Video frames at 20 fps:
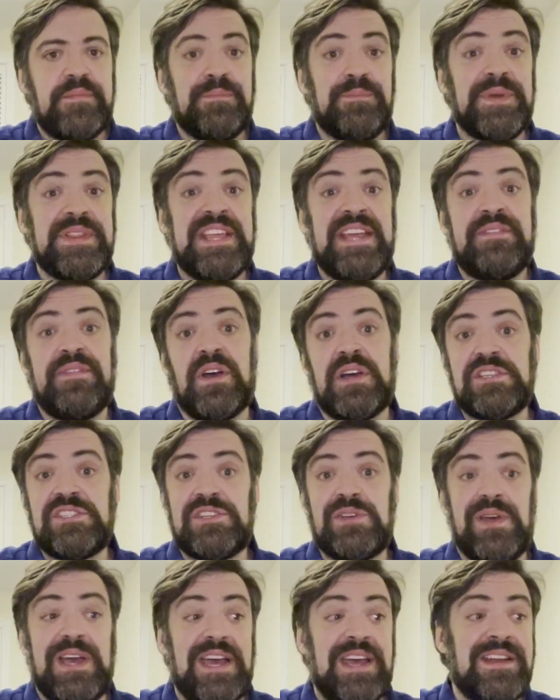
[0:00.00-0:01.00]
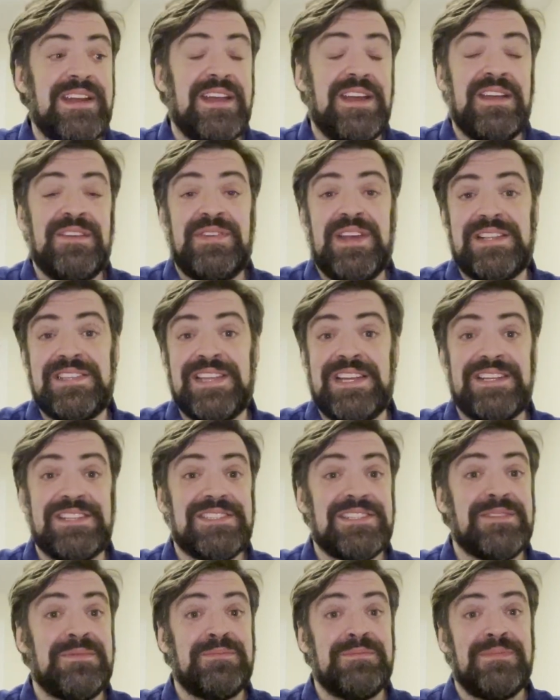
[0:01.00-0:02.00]
But they've also I've had like
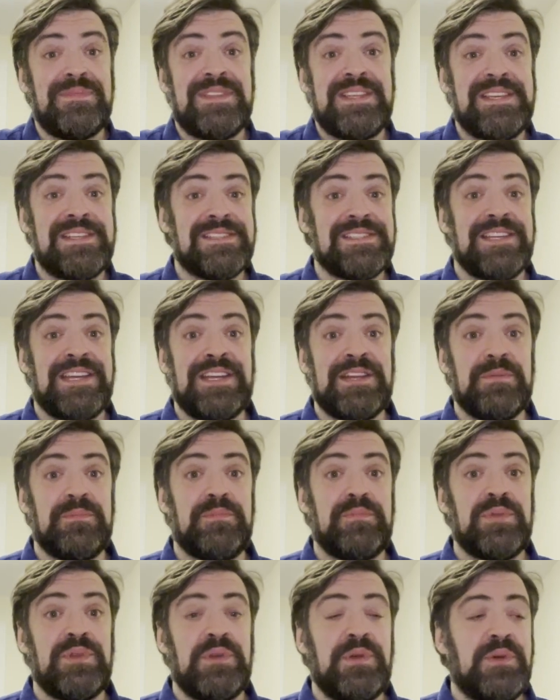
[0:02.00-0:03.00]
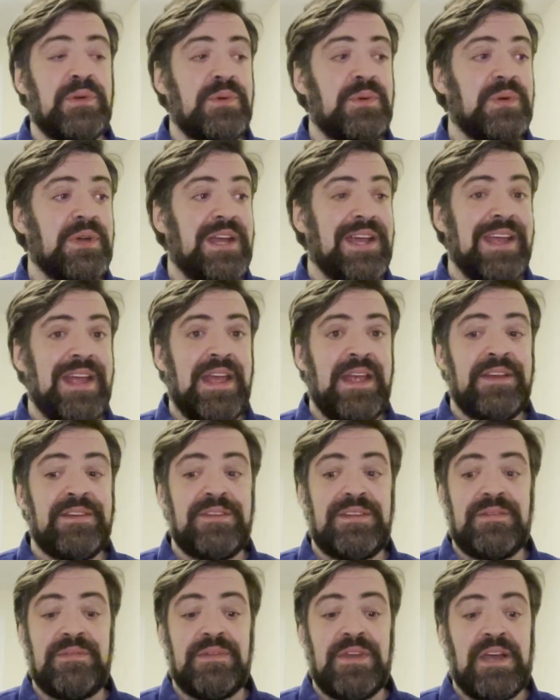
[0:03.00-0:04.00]
these like blue
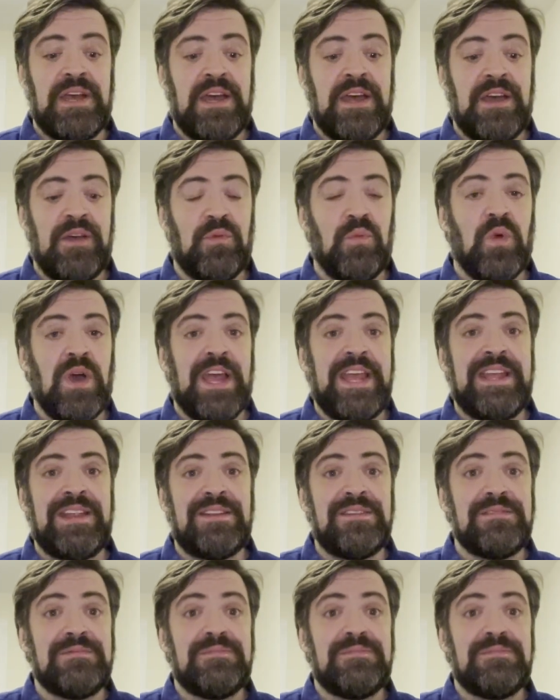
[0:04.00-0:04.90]
and white